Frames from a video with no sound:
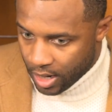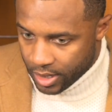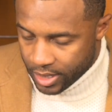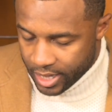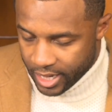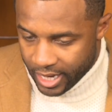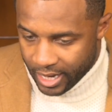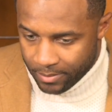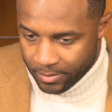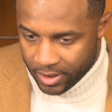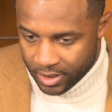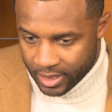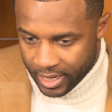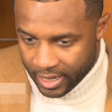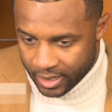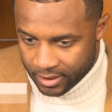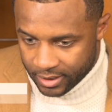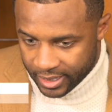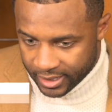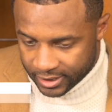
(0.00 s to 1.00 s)
Yeah, I mean,
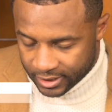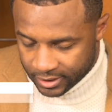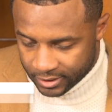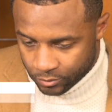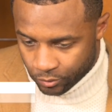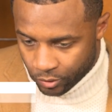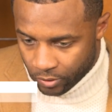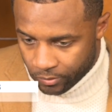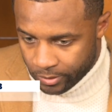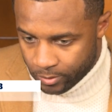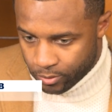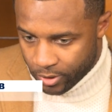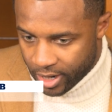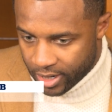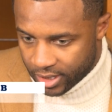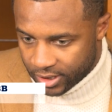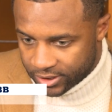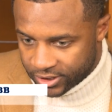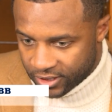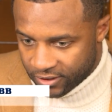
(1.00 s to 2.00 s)
that's what we
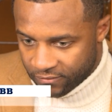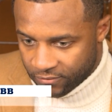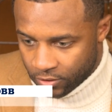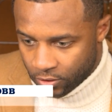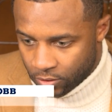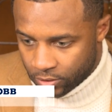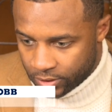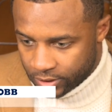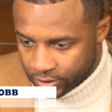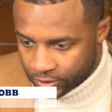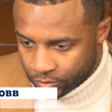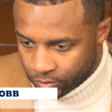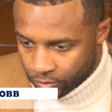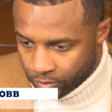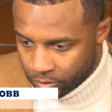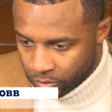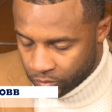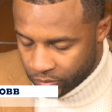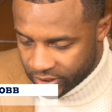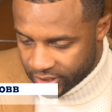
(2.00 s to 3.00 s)
pride ourselves on is
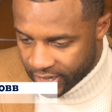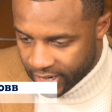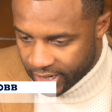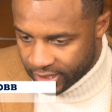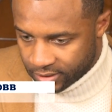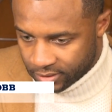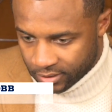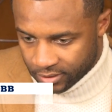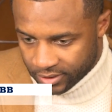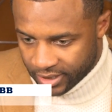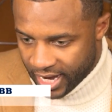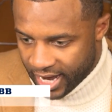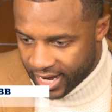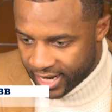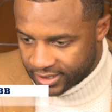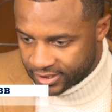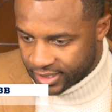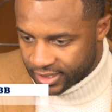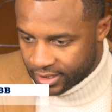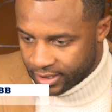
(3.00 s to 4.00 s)
we got
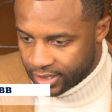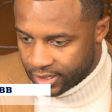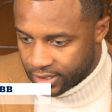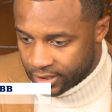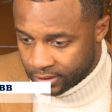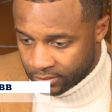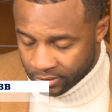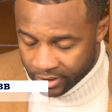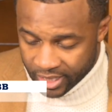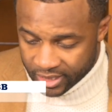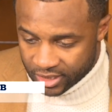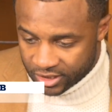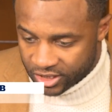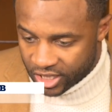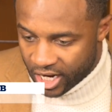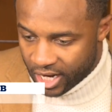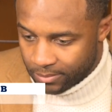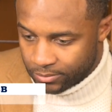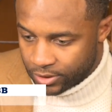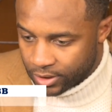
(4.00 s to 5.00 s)
guys that can get the
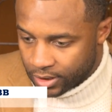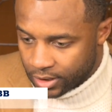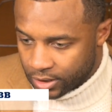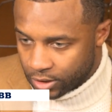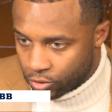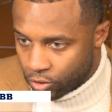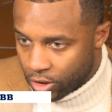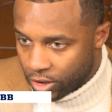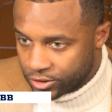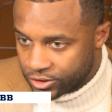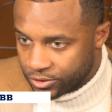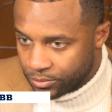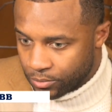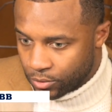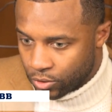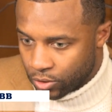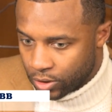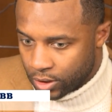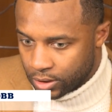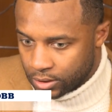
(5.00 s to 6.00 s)
job done across the
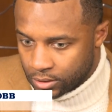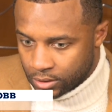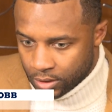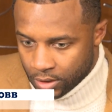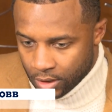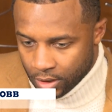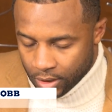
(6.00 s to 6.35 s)
board,